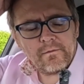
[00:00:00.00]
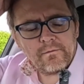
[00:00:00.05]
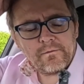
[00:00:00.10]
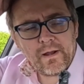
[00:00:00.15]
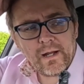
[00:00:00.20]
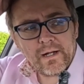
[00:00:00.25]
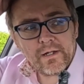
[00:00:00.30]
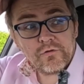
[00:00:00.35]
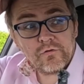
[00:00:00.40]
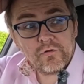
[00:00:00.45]

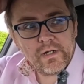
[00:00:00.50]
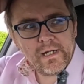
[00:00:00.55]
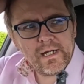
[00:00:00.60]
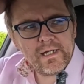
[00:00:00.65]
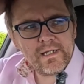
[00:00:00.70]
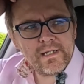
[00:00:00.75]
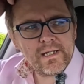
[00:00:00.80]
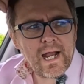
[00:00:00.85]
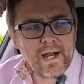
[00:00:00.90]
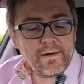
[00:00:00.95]
factory
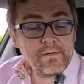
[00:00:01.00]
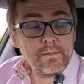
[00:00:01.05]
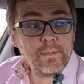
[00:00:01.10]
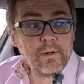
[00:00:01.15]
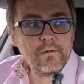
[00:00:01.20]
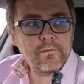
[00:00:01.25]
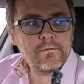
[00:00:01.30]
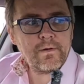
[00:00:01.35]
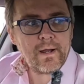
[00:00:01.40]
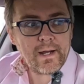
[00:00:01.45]
is,
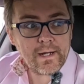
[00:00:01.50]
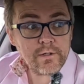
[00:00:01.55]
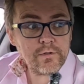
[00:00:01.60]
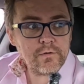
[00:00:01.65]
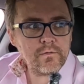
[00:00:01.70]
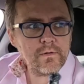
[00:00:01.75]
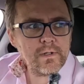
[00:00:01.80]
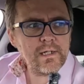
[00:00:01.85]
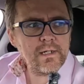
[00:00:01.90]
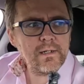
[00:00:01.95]
Haribo
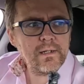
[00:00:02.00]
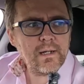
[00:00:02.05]
factory,